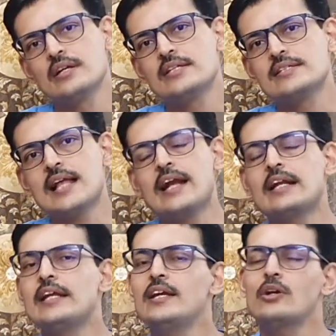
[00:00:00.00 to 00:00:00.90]

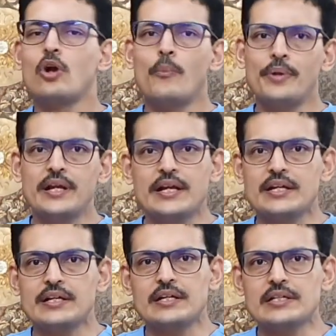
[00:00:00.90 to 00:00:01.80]
slightly
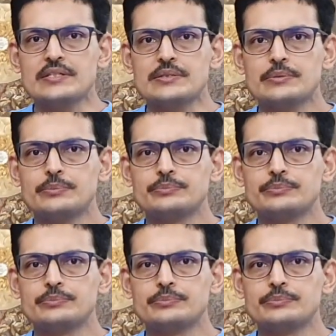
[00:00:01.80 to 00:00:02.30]
complicated case.